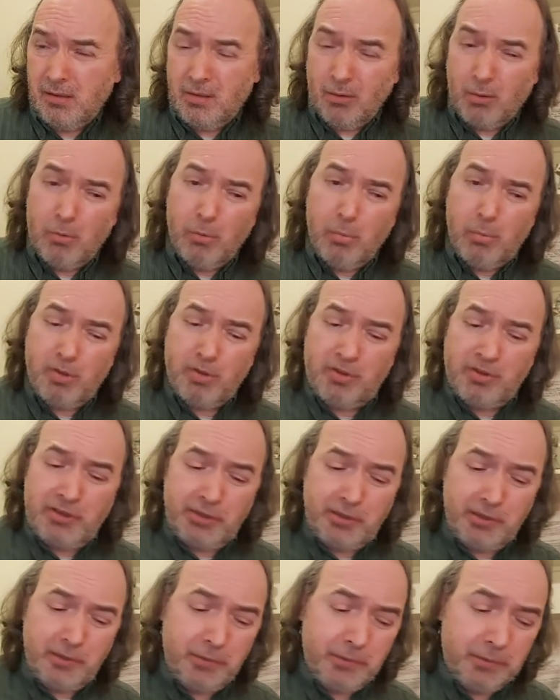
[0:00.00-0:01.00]
Or would
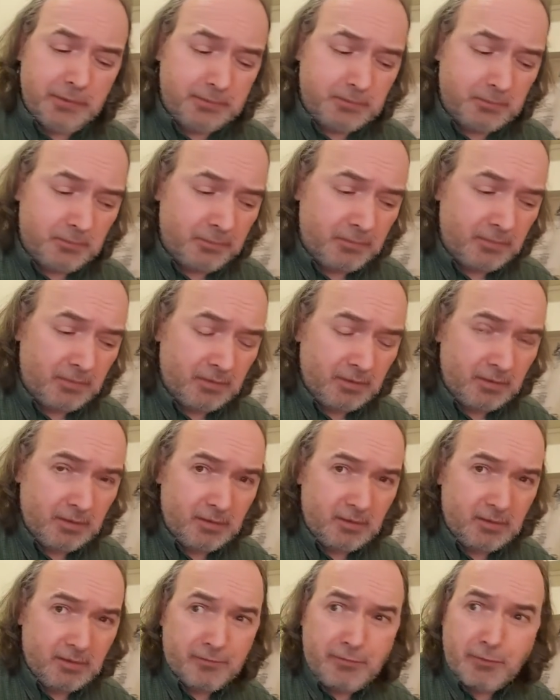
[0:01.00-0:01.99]
you,
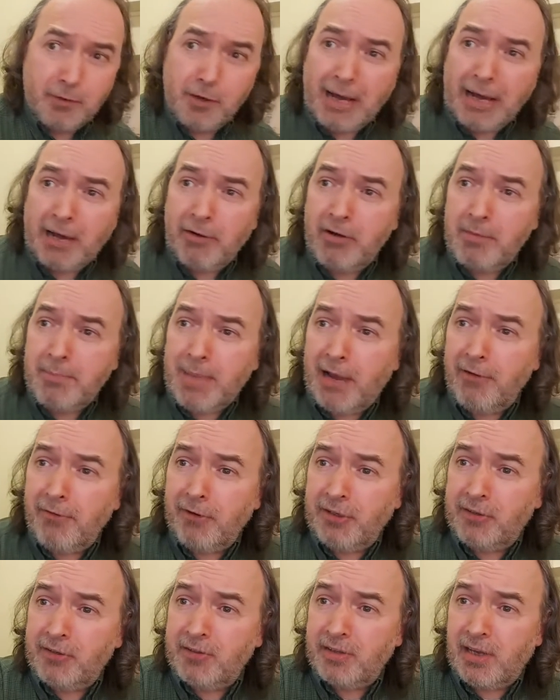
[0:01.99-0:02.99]
for our
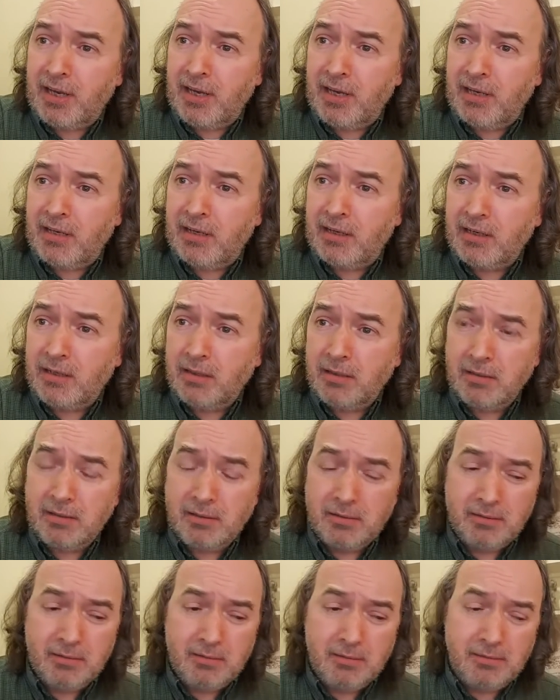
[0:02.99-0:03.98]
marriage sake,
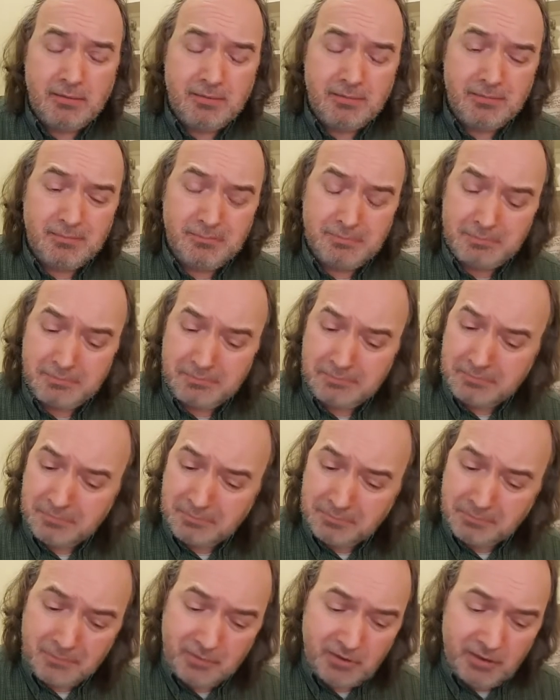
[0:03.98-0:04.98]

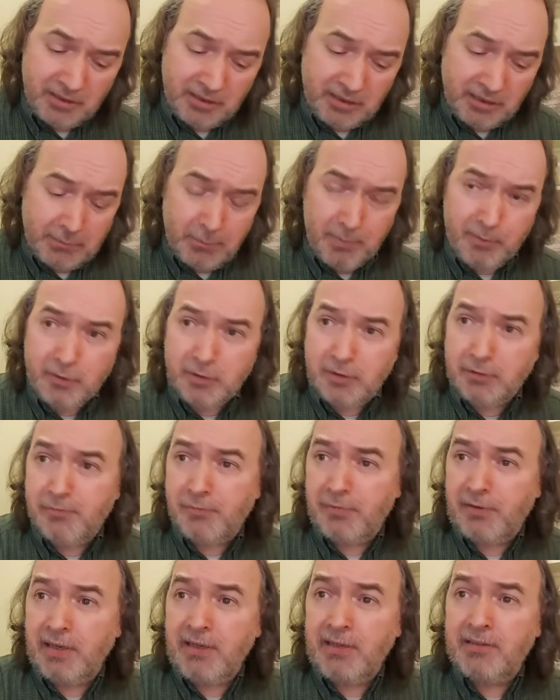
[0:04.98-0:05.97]
to keep your
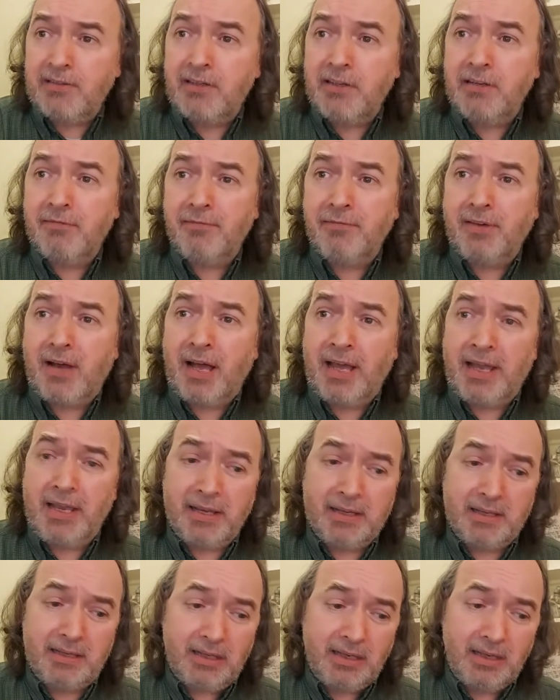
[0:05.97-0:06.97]
flinted
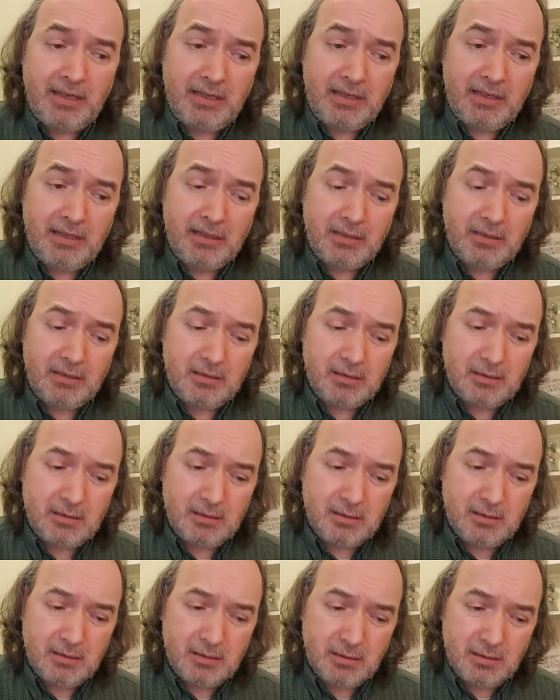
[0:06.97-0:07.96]
fire keen,
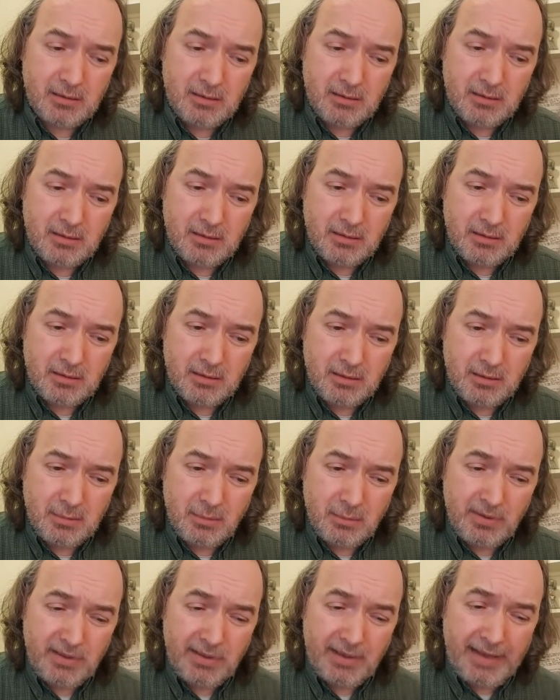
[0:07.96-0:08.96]

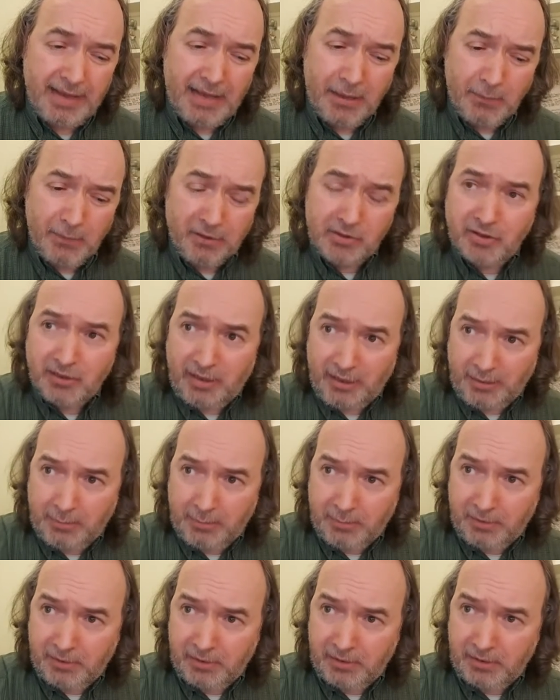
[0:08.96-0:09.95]
within our
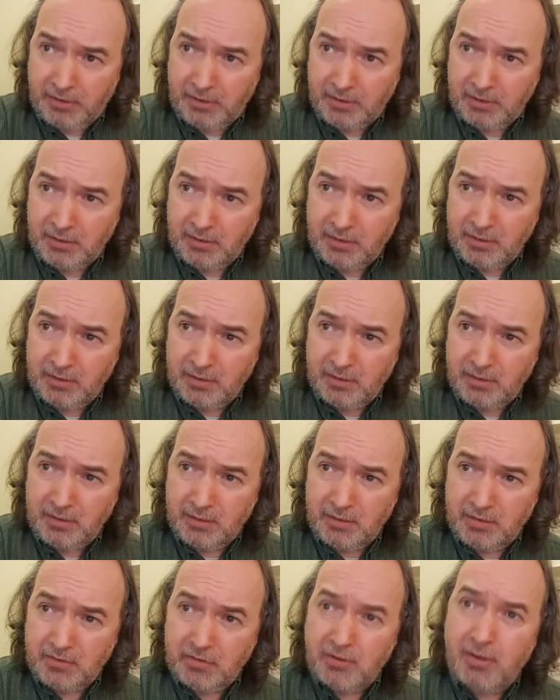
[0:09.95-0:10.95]
chamber,
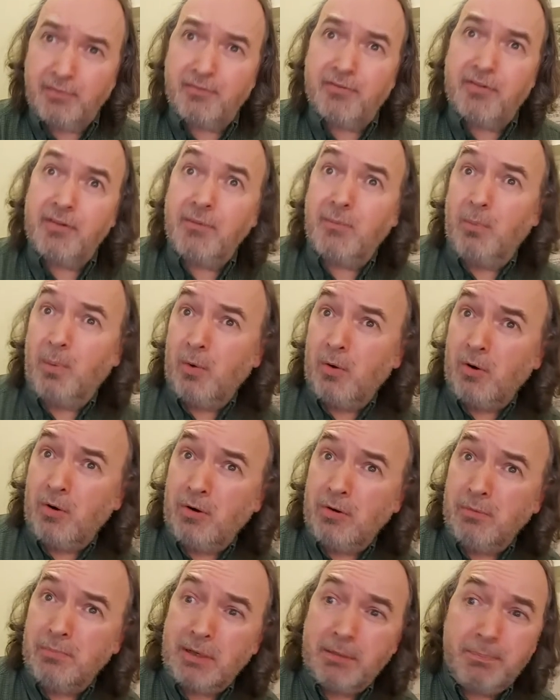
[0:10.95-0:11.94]
soft and
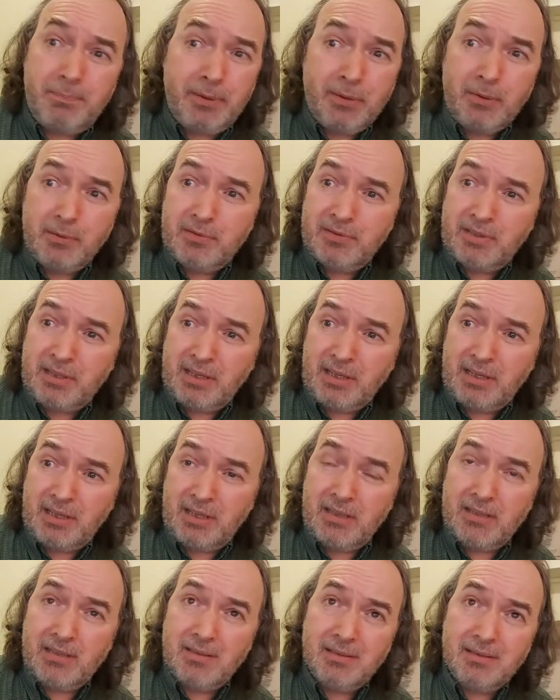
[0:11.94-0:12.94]
warm, a
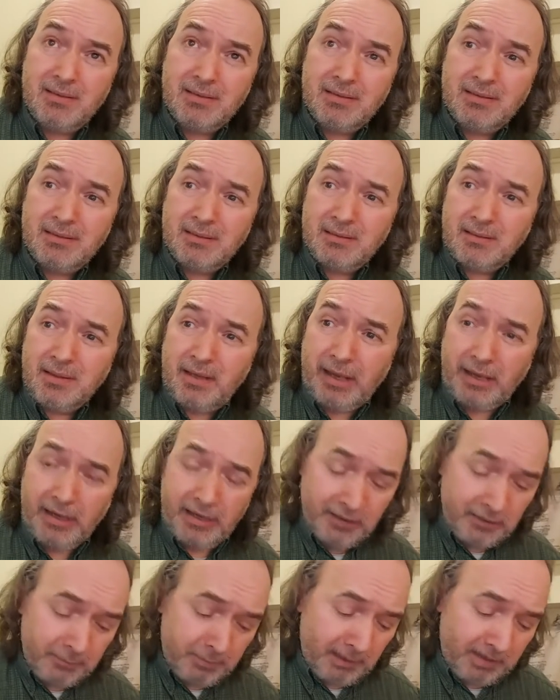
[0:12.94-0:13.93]
beauty
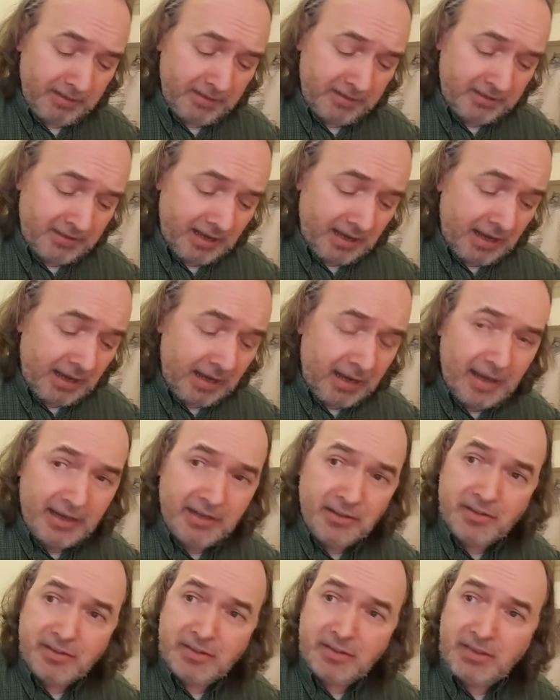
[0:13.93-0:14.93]
hid by
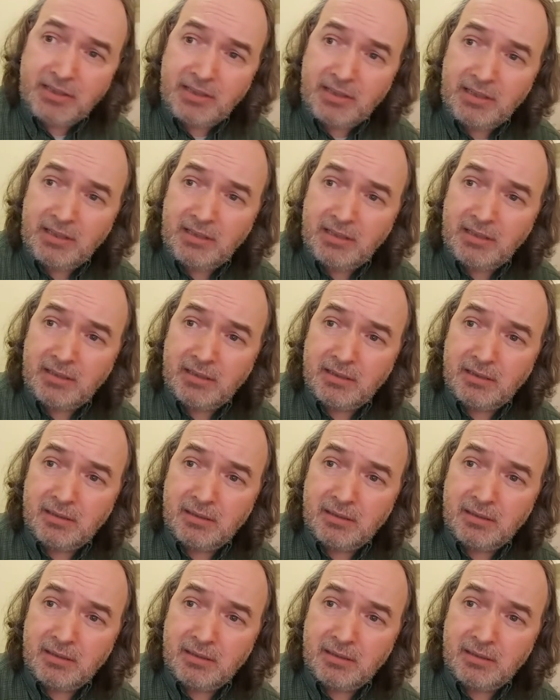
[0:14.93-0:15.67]
starlight sheen,